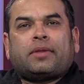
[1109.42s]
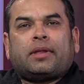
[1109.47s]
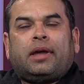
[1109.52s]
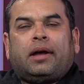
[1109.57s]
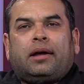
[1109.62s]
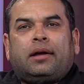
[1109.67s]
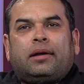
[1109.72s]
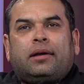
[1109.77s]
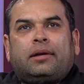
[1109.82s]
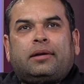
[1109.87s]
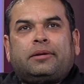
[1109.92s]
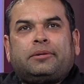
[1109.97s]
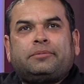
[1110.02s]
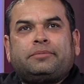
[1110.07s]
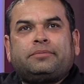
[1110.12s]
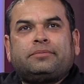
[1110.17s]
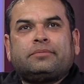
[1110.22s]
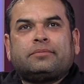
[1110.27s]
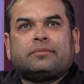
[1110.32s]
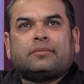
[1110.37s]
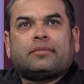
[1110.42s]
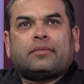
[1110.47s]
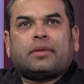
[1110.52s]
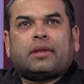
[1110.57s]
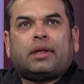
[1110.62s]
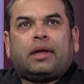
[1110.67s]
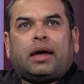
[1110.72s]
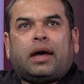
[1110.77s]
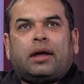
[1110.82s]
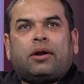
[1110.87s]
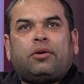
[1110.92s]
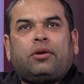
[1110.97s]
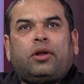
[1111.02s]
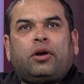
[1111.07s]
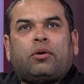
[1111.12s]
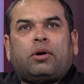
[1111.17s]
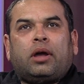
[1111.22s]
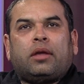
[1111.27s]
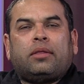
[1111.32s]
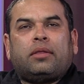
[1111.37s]
Um, I don't
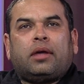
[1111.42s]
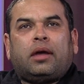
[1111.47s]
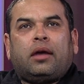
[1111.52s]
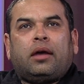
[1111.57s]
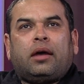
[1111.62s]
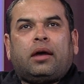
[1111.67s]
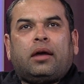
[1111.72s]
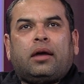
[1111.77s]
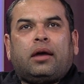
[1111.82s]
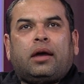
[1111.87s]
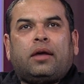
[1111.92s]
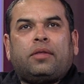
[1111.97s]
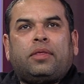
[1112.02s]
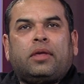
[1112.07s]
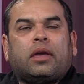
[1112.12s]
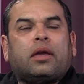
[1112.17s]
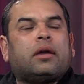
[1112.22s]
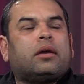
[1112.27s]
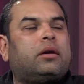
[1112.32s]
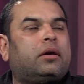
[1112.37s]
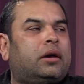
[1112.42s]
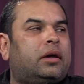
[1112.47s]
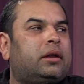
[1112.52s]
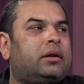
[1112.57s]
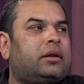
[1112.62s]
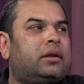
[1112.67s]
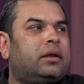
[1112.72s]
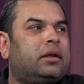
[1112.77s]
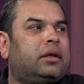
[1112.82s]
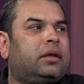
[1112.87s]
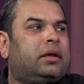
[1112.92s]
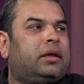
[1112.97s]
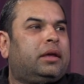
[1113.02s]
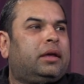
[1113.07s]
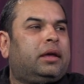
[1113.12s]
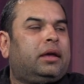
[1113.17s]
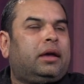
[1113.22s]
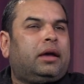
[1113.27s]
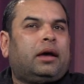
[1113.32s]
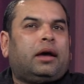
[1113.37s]
know. I, I, I think it could.
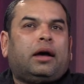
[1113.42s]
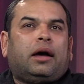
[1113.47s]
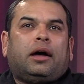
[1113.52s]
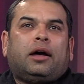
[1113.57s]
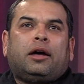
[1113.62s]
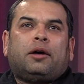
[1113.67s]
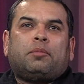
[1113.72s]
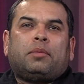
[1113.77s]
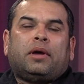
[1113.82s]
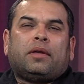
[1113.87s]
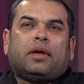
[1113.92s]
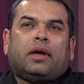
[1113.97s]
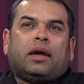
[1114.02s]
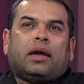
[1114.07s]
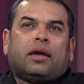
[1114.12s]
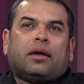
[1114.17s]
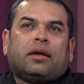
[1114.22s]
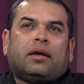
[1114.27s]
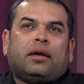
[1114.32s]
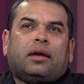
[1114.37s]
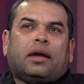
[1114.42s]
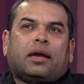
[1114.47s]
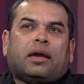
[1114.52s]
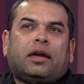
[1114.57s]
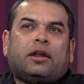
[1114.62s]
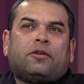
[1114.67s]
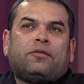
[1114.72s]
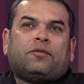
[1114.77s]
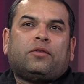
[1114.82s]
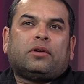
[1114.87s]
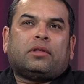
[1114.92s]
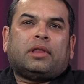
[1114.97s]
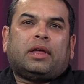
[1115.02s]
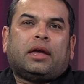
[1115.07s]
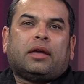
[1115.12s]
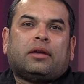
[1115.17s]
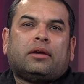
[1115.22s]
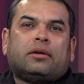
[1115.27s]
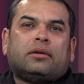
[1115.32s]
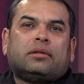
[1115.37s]
Um, I, I, I kind of feel
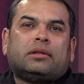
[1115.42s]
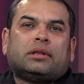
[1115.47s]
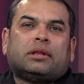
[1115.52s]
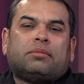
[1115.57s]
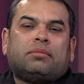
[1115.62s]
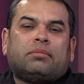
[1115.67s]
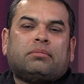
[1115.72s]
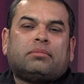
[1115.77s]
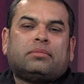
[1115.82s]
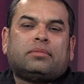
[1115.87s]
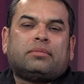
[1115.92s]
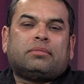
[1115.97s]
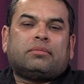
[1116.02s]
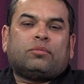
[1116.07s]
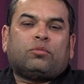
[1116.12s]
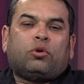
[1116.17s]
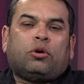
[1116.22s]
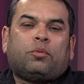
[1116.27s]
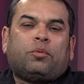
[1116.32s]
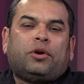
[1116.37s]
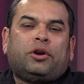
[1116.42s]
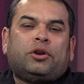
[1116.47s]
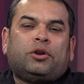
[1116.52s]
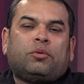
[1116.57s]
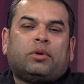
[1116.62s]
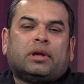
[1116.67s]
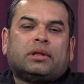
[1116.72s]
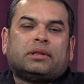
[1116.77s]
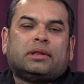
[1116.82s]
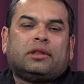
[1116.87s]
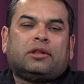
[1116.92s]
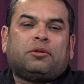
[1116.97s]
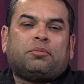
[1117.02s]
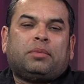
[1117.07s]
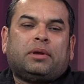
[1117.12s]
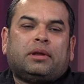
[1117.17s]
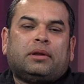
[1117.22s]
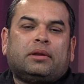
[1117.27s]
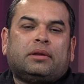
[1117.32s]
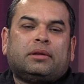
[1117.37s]
like some, what we're doing is a little
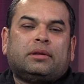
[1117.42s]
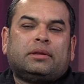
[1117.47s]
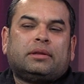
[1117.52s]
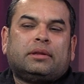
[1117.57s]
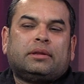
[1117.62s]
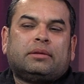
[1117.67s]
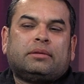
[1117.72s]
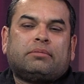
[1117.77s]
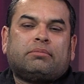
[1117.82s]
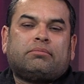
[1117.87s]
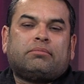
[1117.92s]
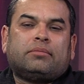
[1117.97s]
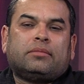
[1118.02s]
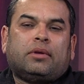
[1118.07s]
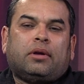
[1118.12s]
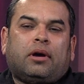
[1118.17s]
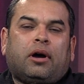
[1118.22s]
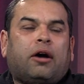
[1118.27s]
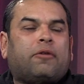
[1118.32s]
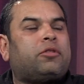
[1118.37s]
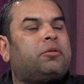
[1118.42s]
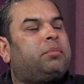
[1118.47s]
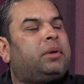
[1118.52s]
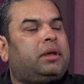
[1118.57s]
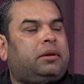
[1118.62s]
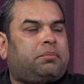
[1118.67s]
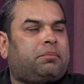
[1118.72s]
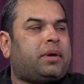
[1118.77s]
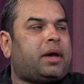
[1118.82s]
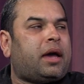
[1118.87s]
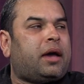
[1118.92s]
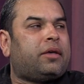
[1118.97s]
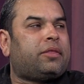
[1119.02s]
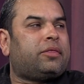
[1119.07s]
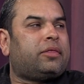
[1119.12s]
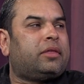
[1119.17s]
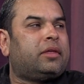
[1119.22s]
bit off the beaten path.